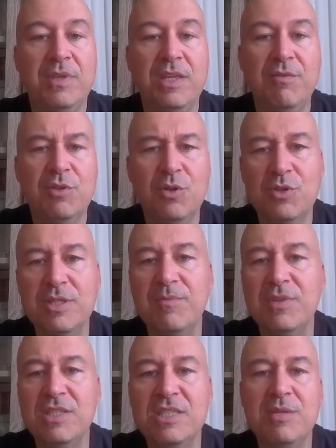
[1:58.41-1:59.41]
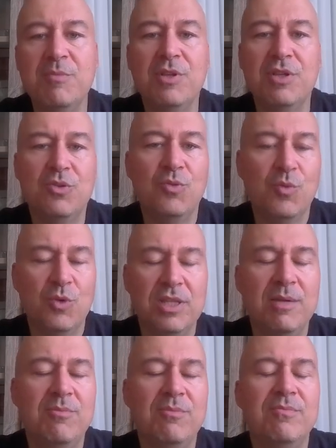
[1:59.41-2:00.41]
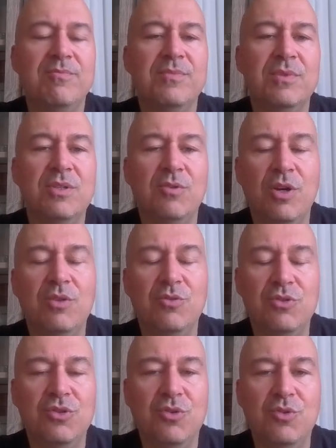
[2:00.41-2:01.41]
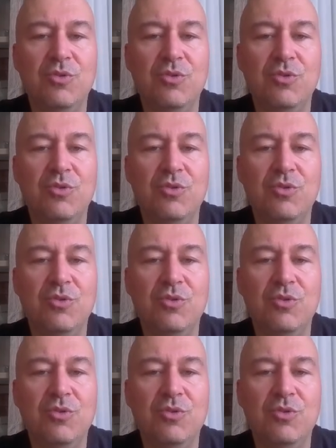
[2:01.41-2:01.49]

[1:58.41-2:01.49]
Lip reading: even though something similar to what I'm going to show you